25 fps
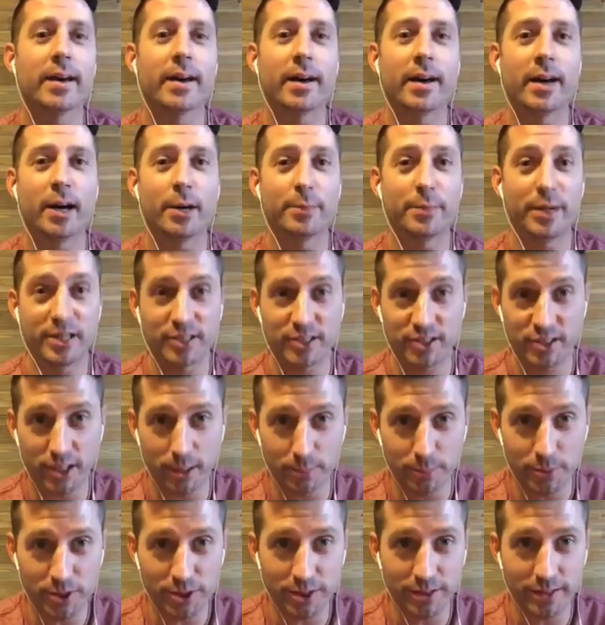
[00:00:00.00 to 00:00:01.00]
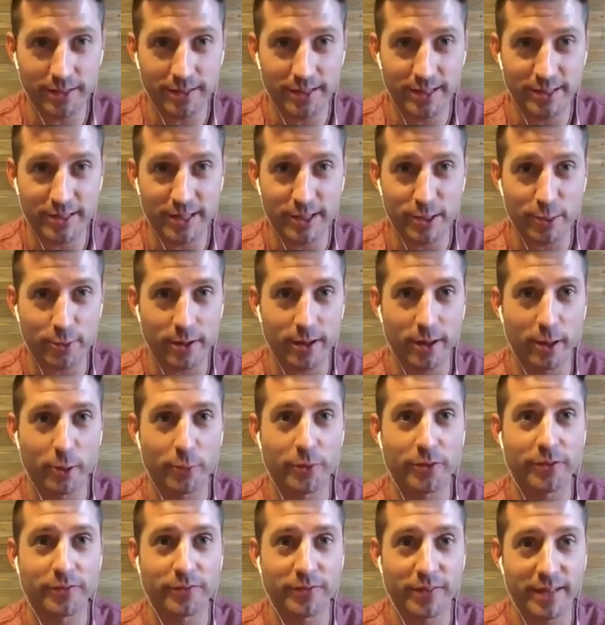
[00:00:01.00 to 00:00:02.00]
assumption is that you're a
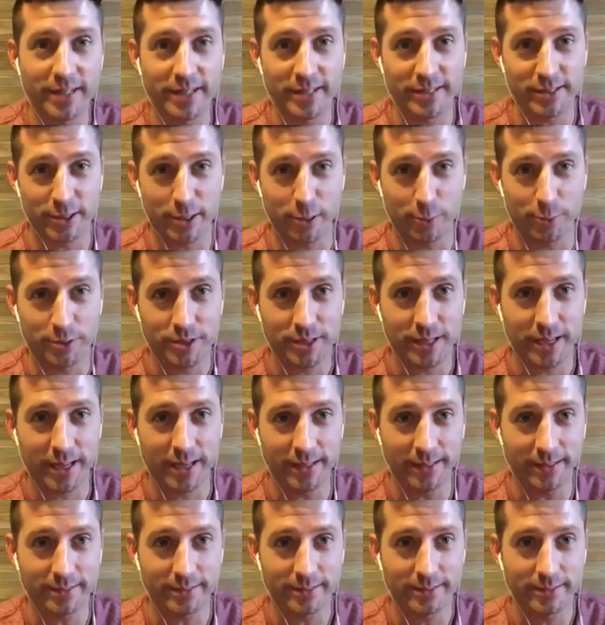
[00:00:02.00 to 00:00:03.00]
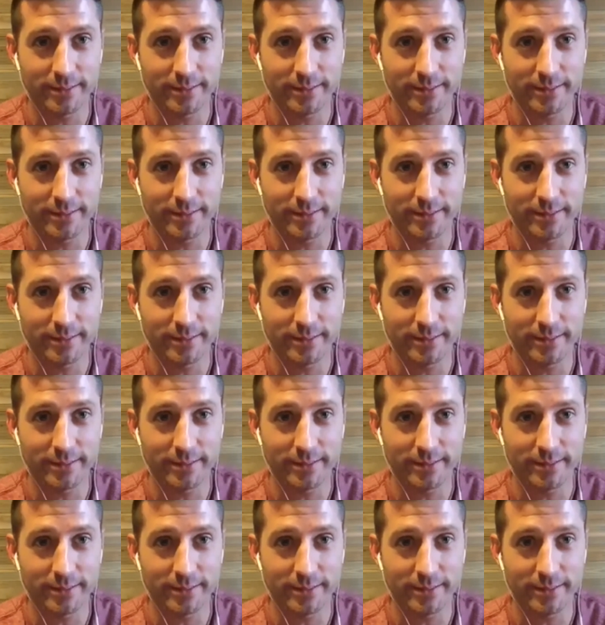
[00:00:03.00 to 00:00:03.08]
health and fitness coach, Kate.